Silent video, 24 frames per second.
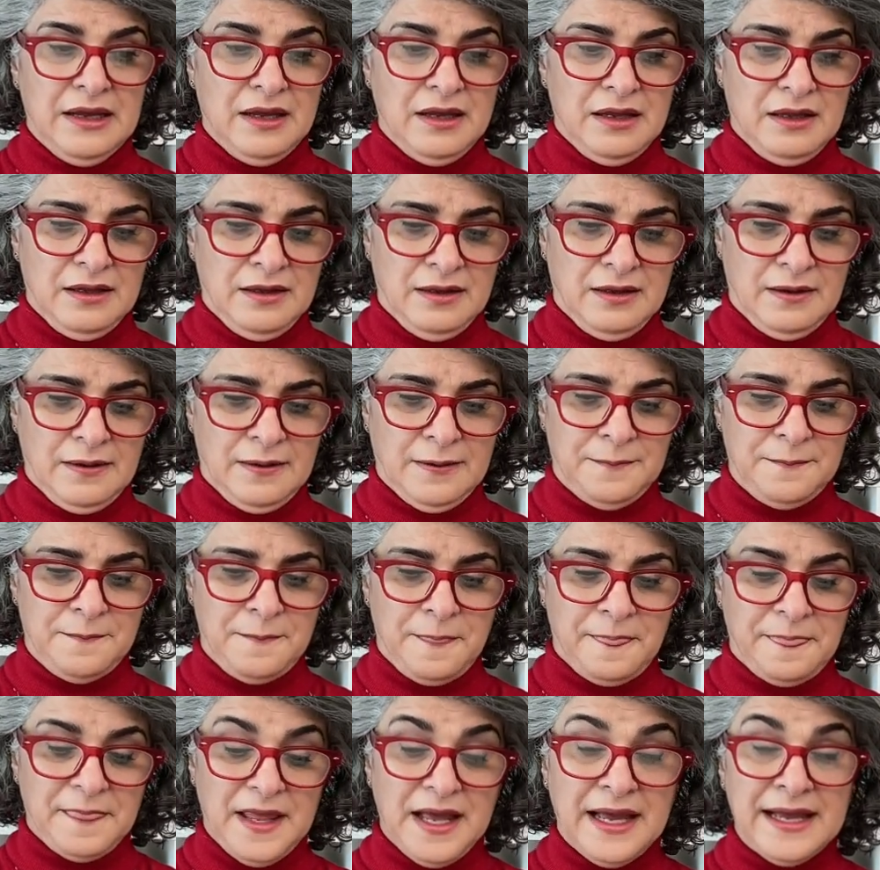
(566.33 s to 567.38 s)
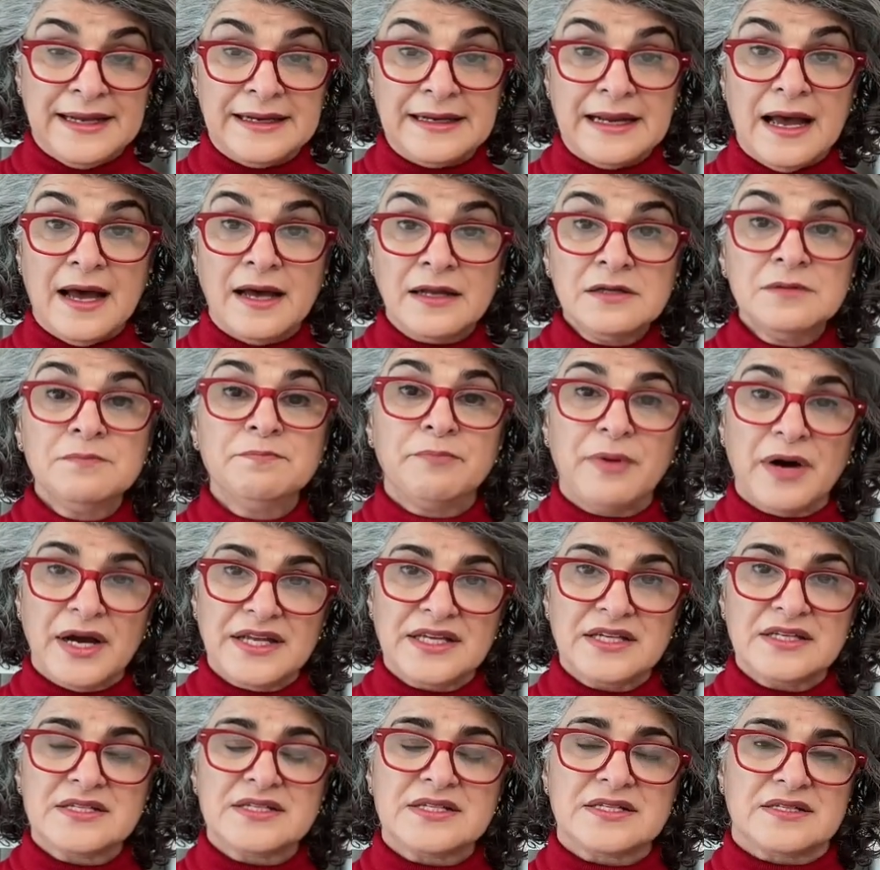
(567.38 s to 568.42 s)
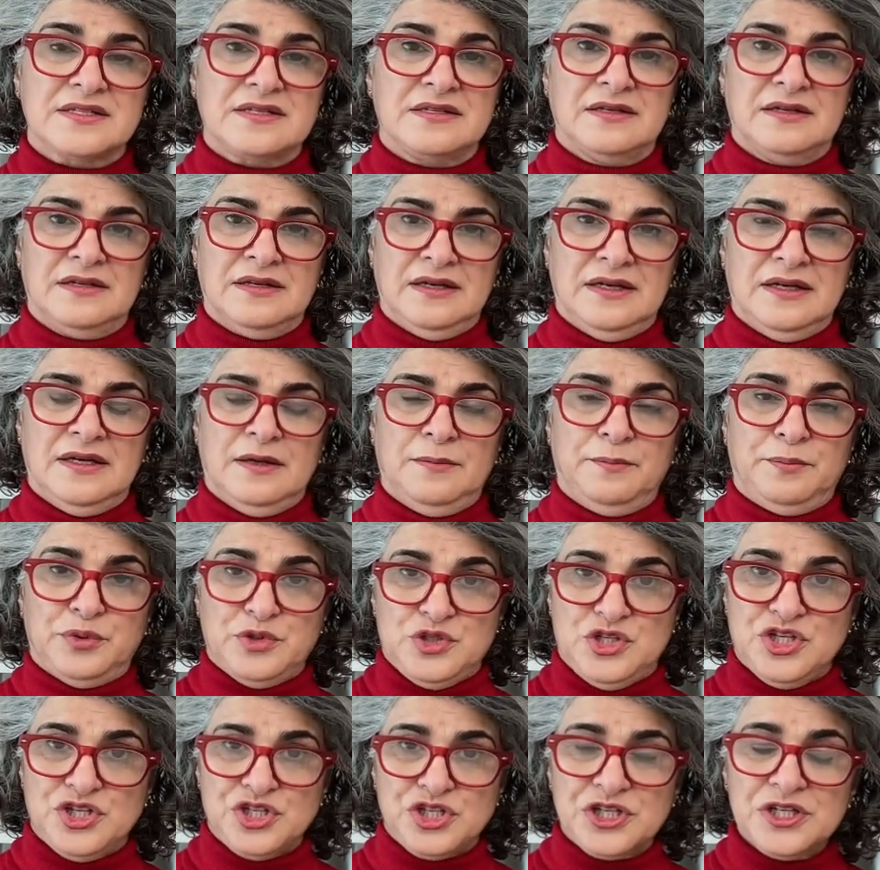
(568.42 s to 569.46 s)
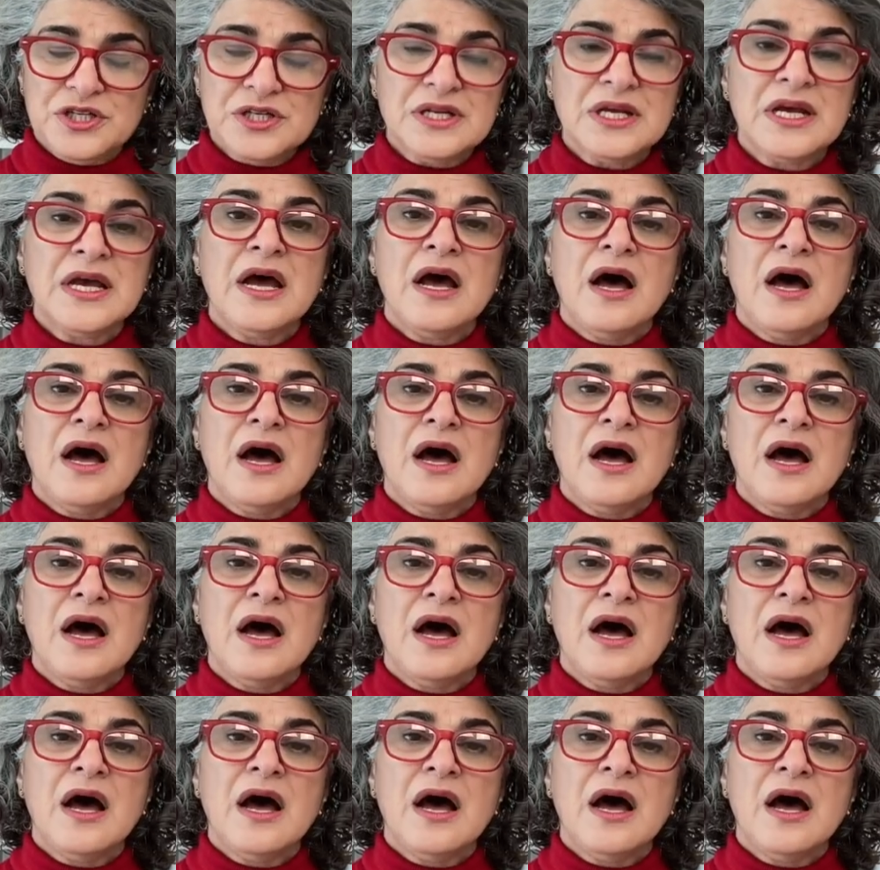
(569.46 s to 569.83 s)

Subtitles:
an unbiased position.